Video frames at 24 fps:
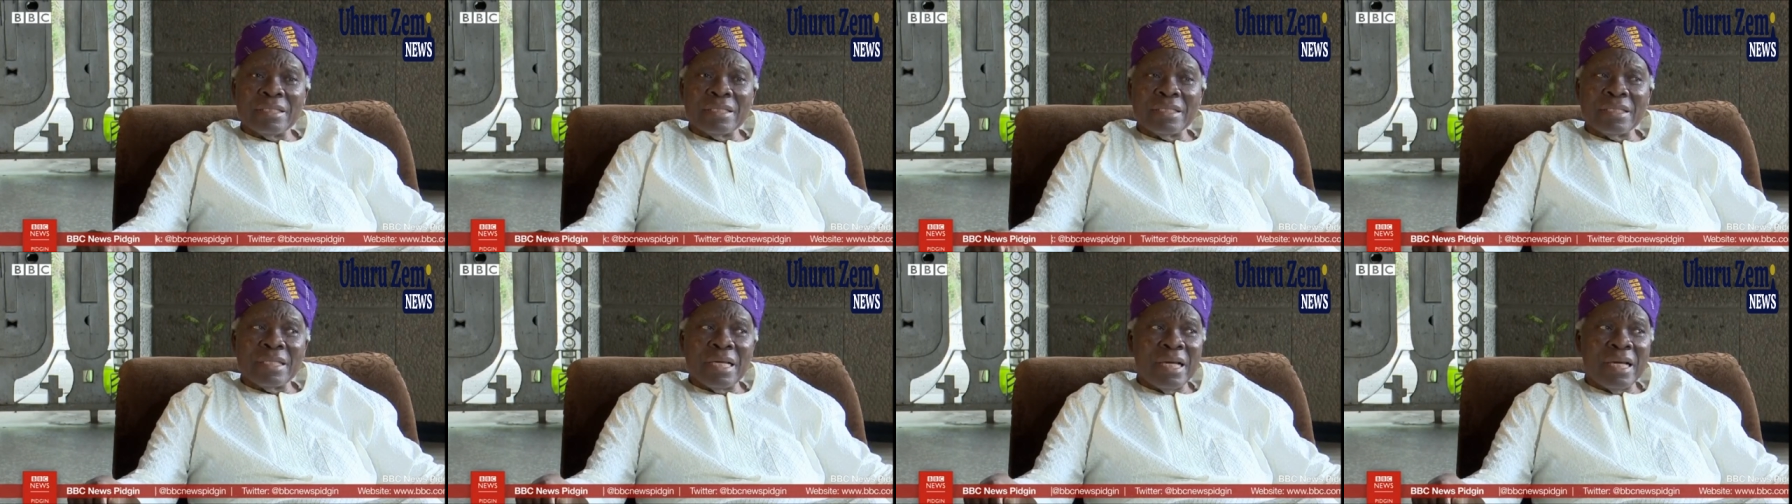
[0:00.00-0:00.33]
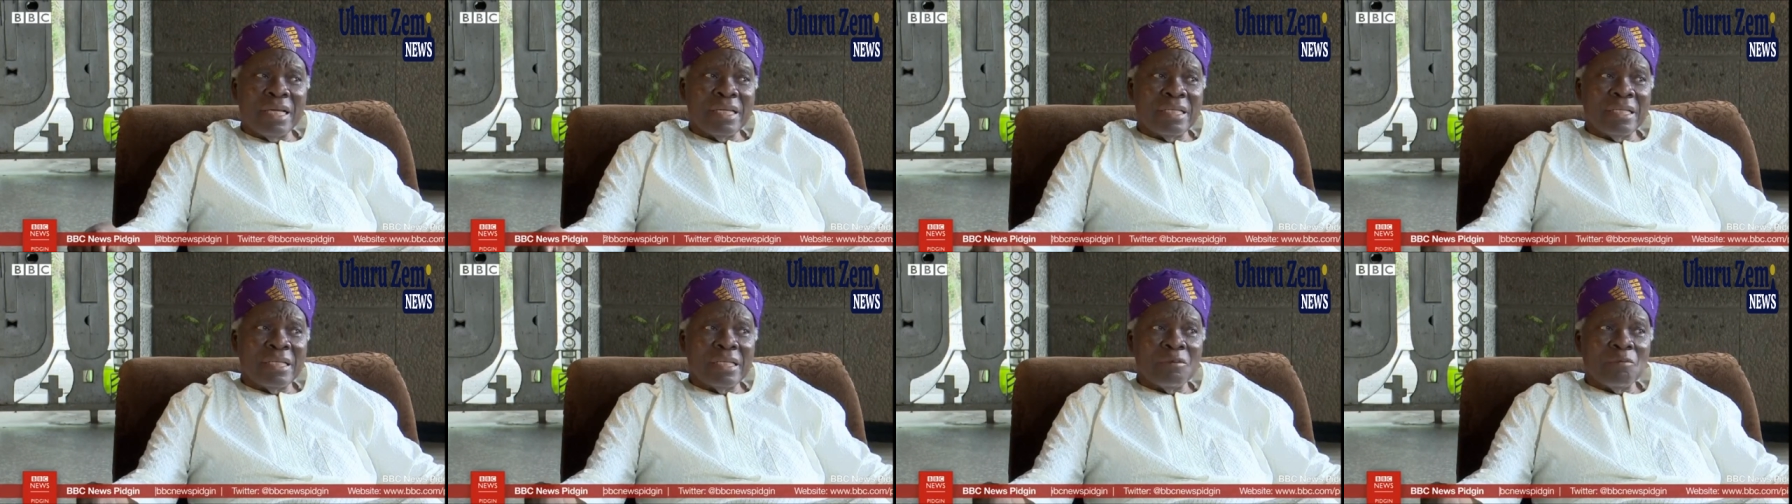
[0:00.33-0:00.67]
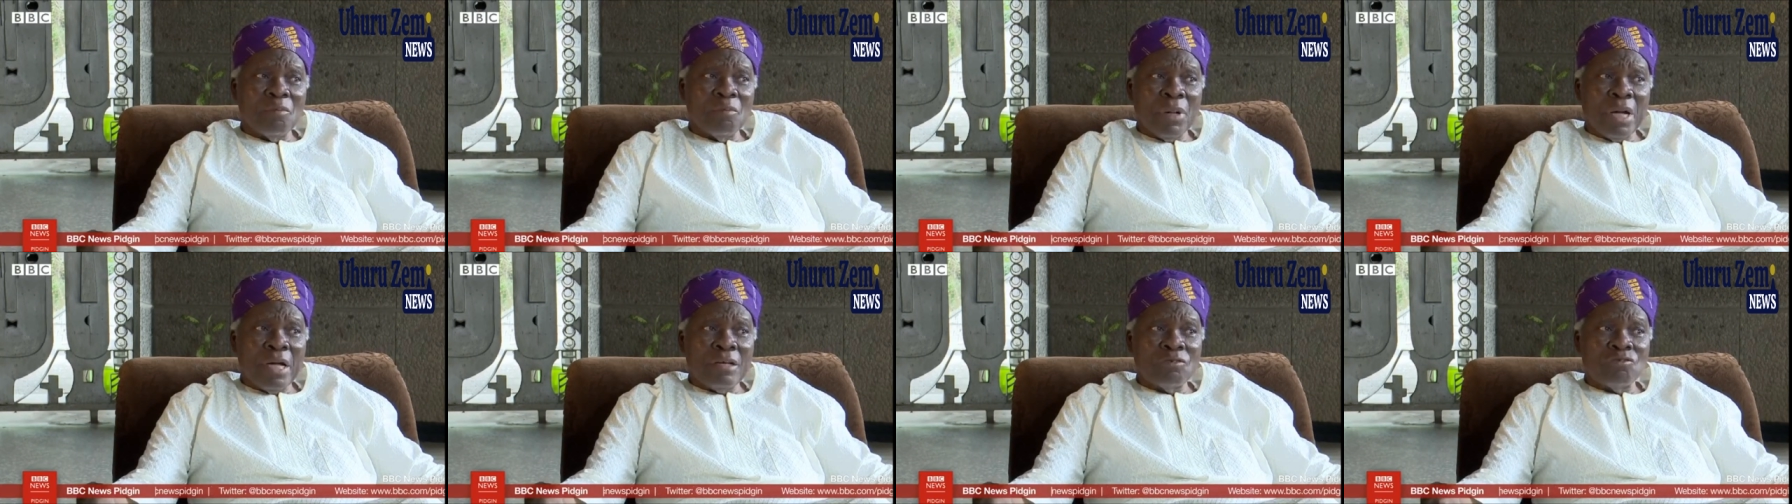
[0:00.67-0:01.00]
said in the
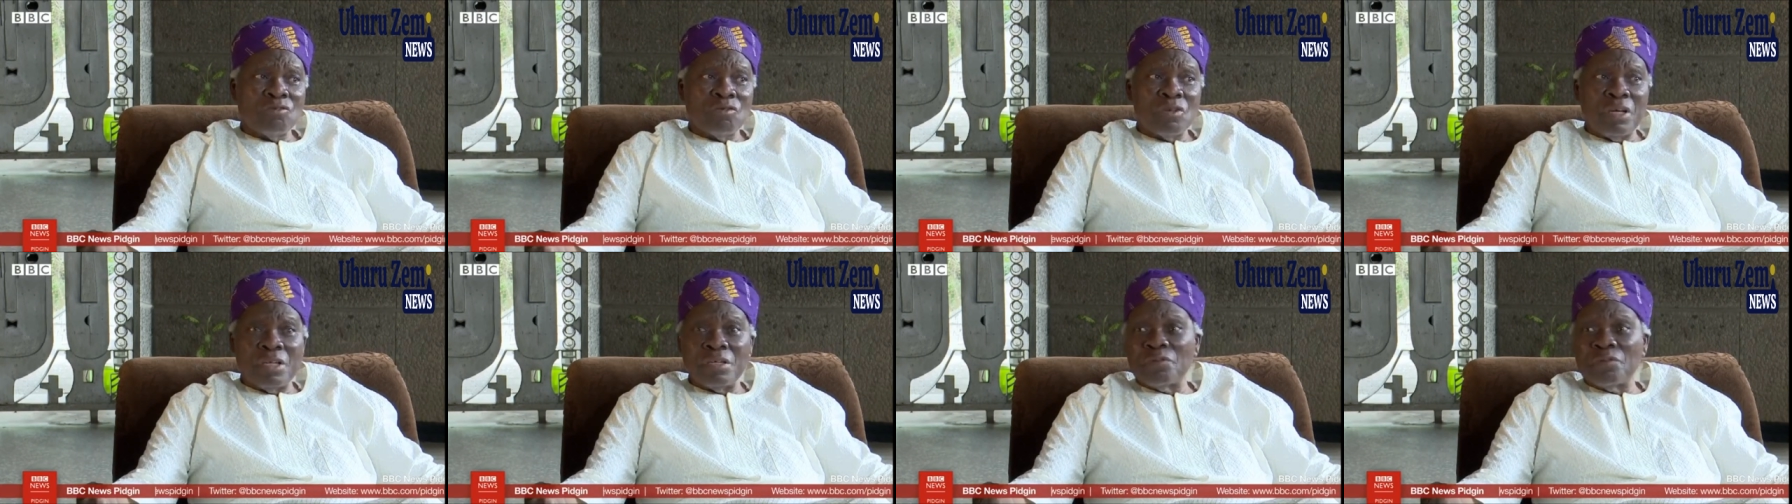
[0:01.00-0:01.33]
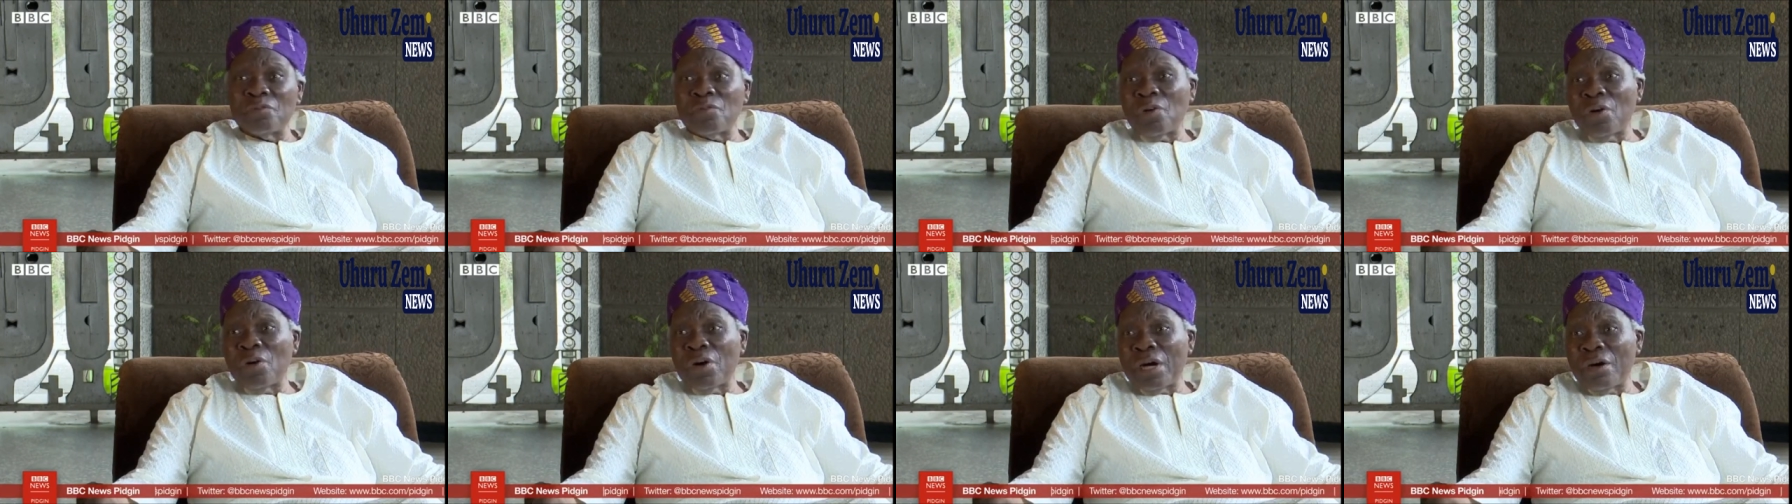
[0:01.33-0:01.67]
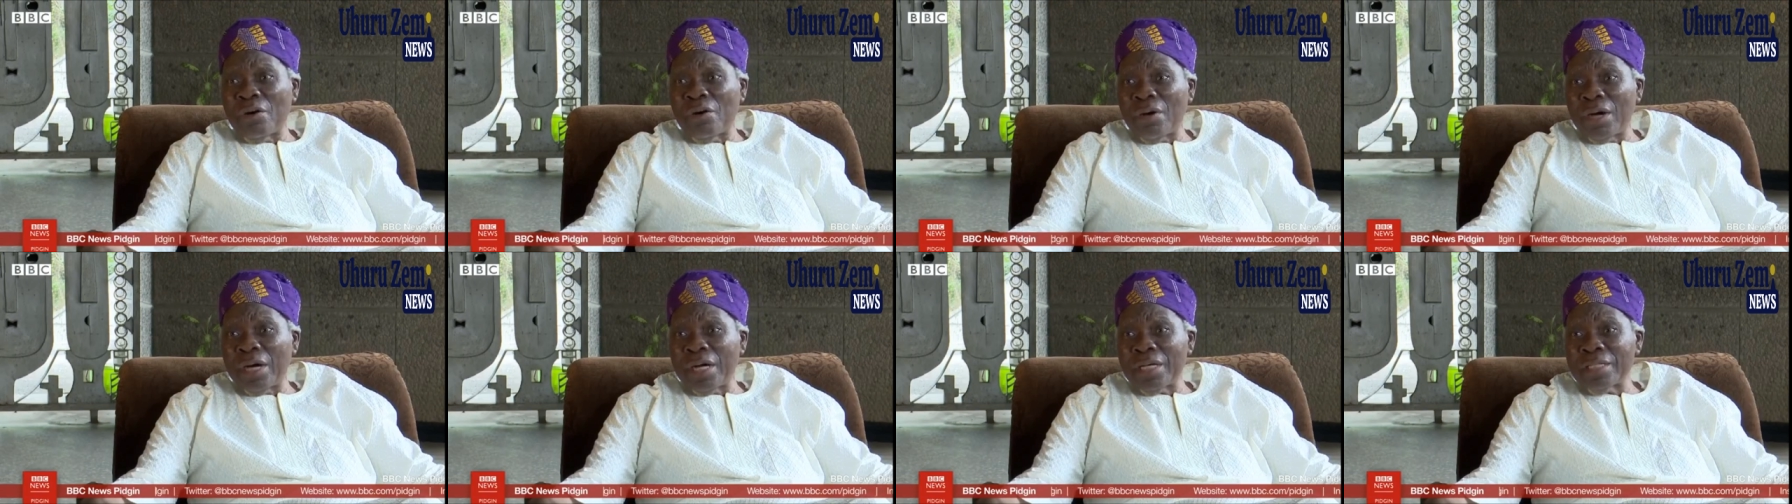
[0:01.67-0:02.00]
past 24
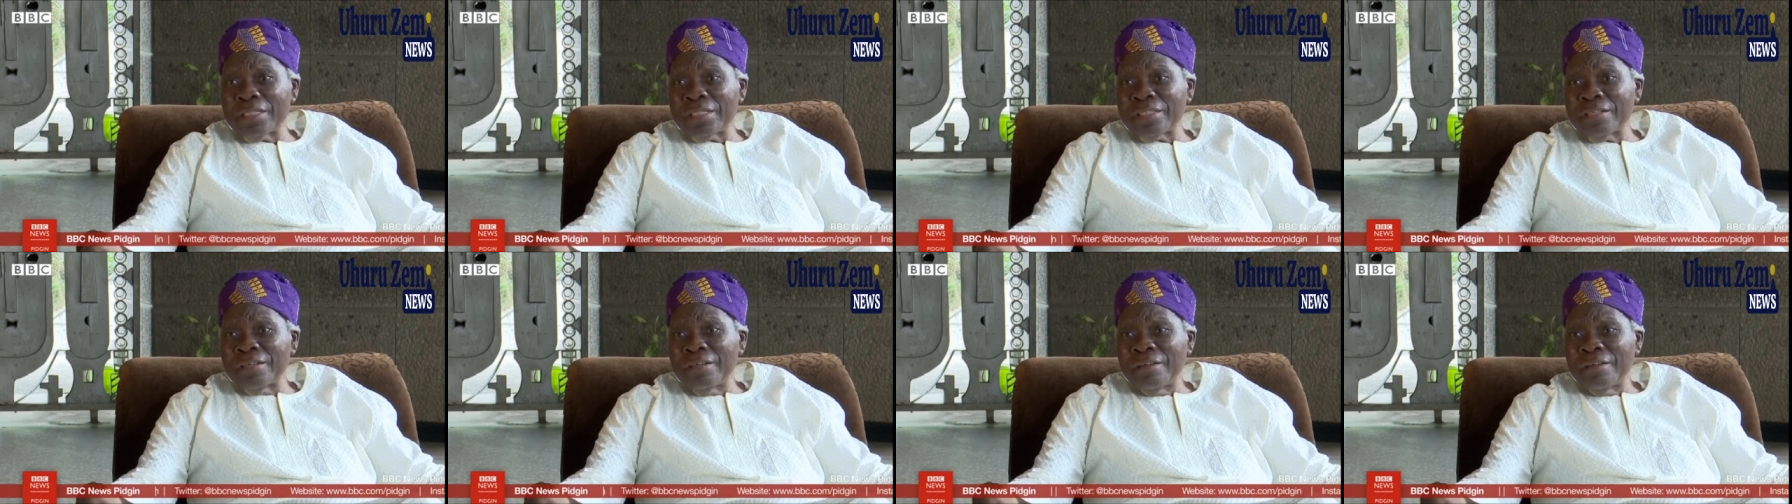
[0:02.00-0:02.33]
hours,